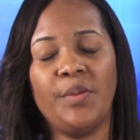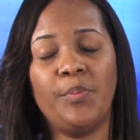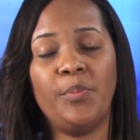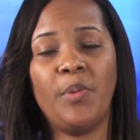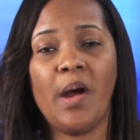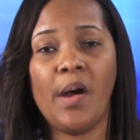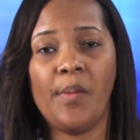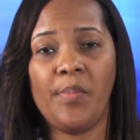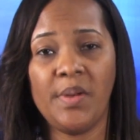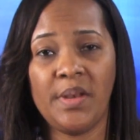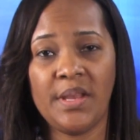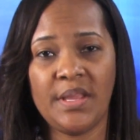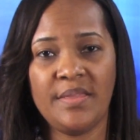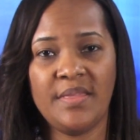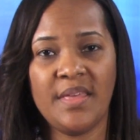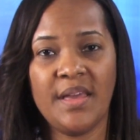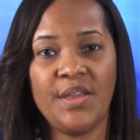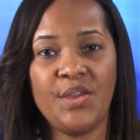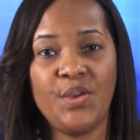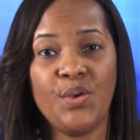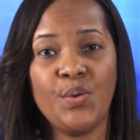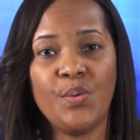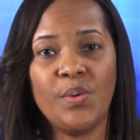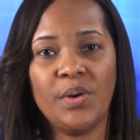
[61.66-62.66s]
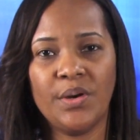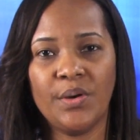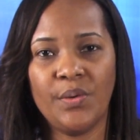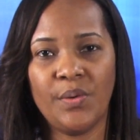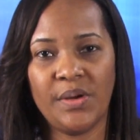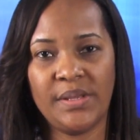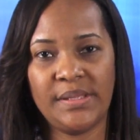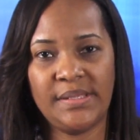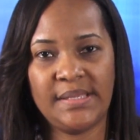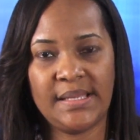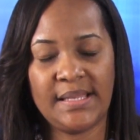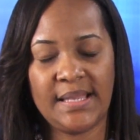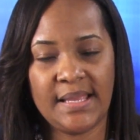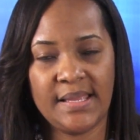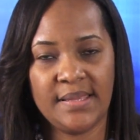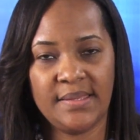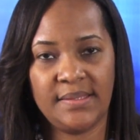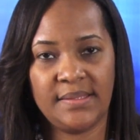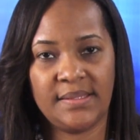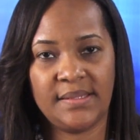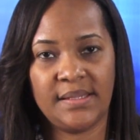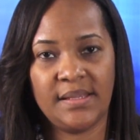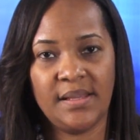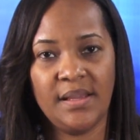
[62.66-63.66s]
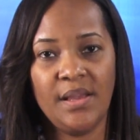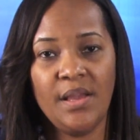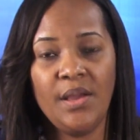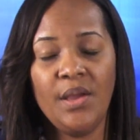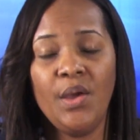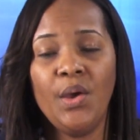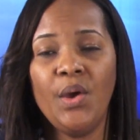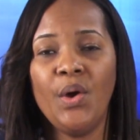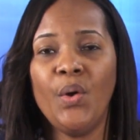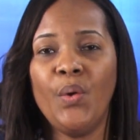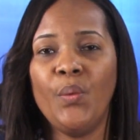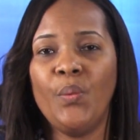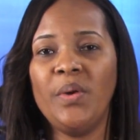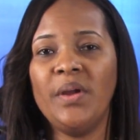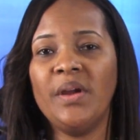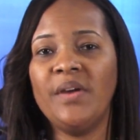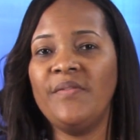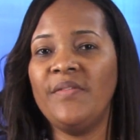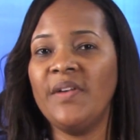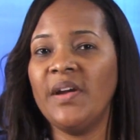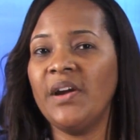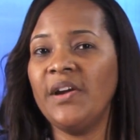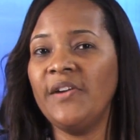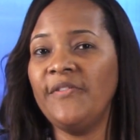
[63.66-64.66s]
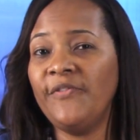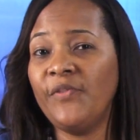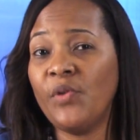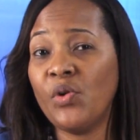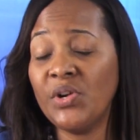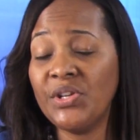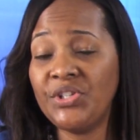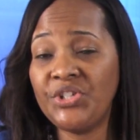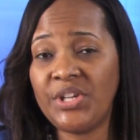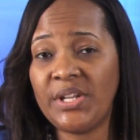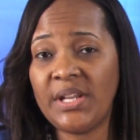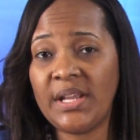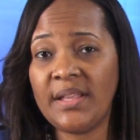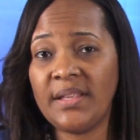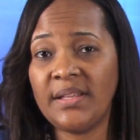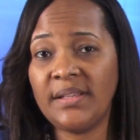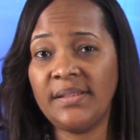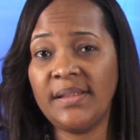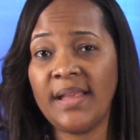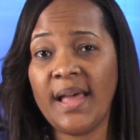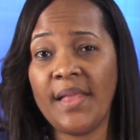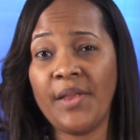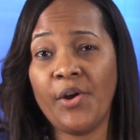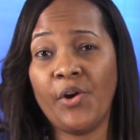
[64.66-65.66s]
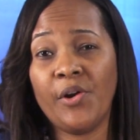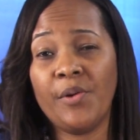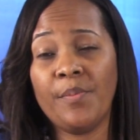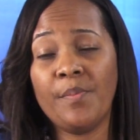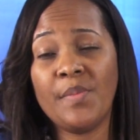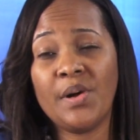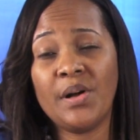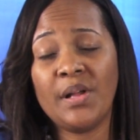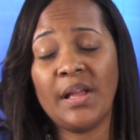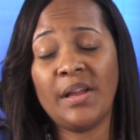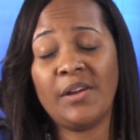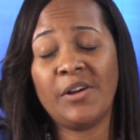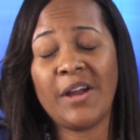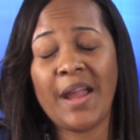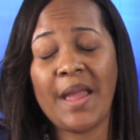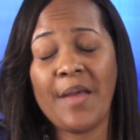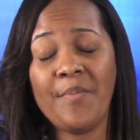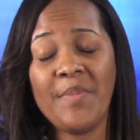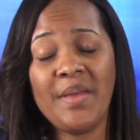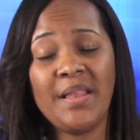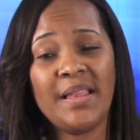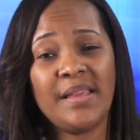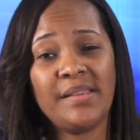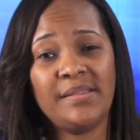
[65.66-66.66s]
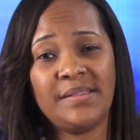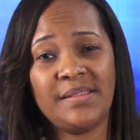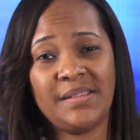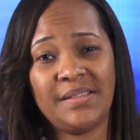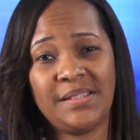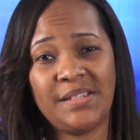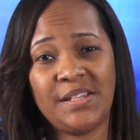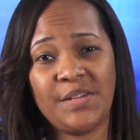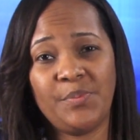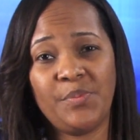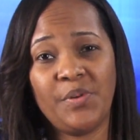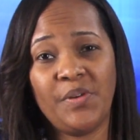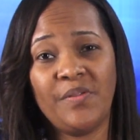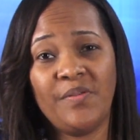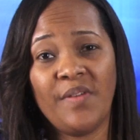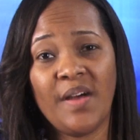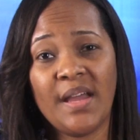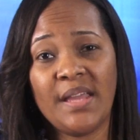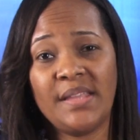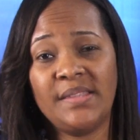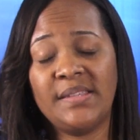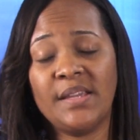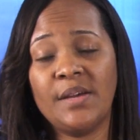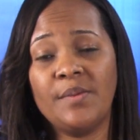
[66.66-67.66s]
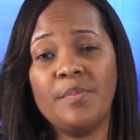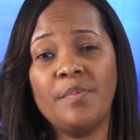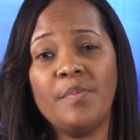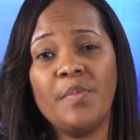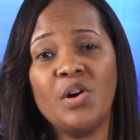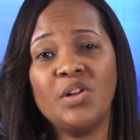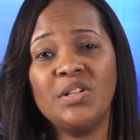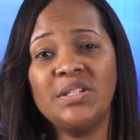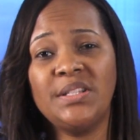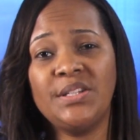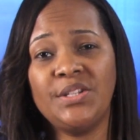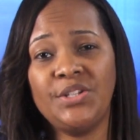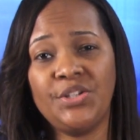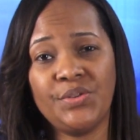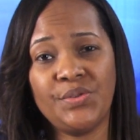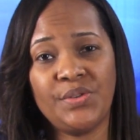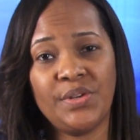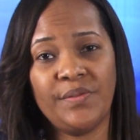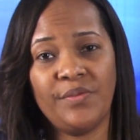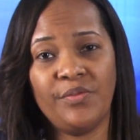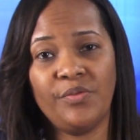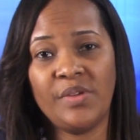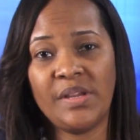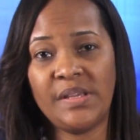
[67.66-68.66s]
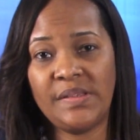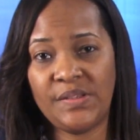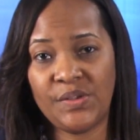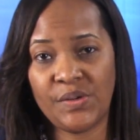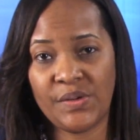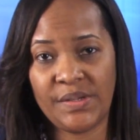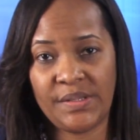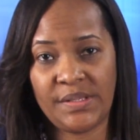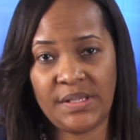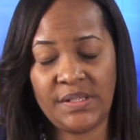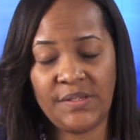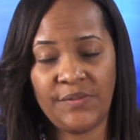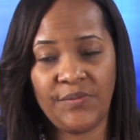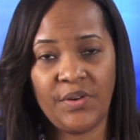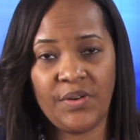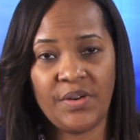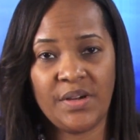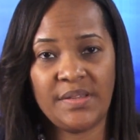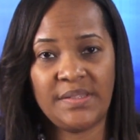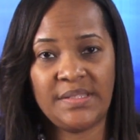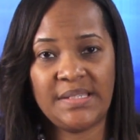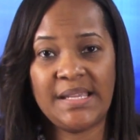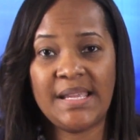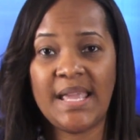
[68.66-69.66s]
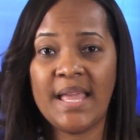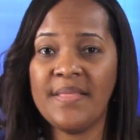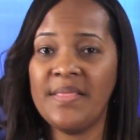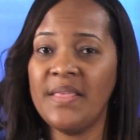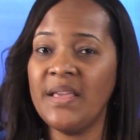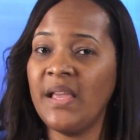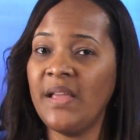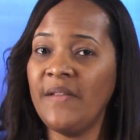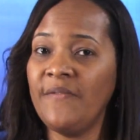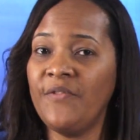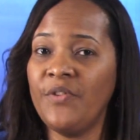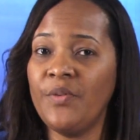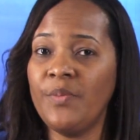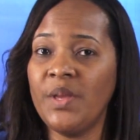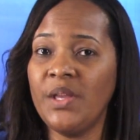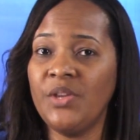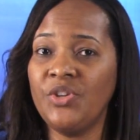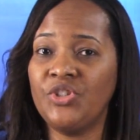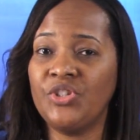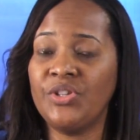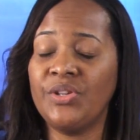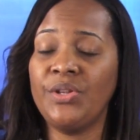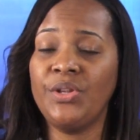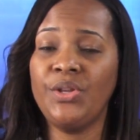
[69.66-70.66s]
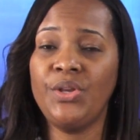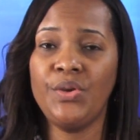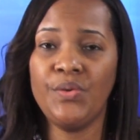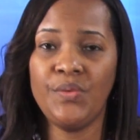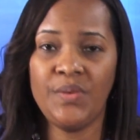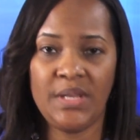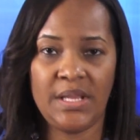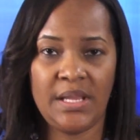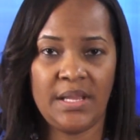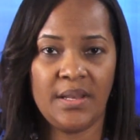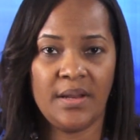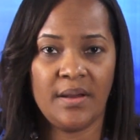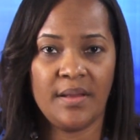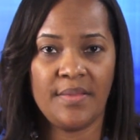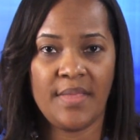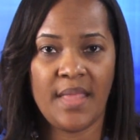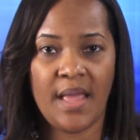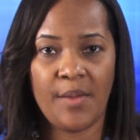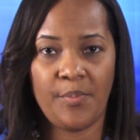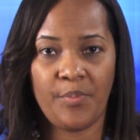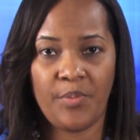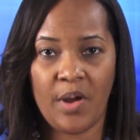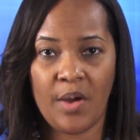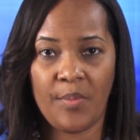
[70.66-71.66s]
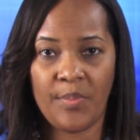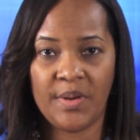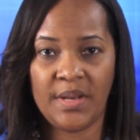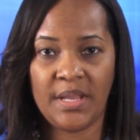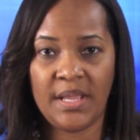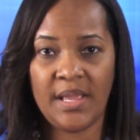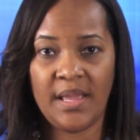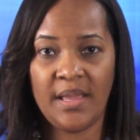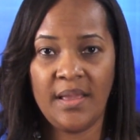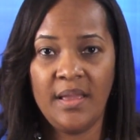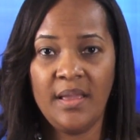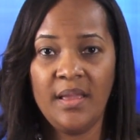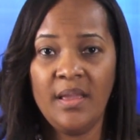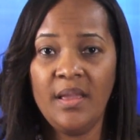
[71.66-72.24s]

the property that you are going to list. We are very fortunate in that our MLS system provides a multitude of resources for us to get the information you need on that property.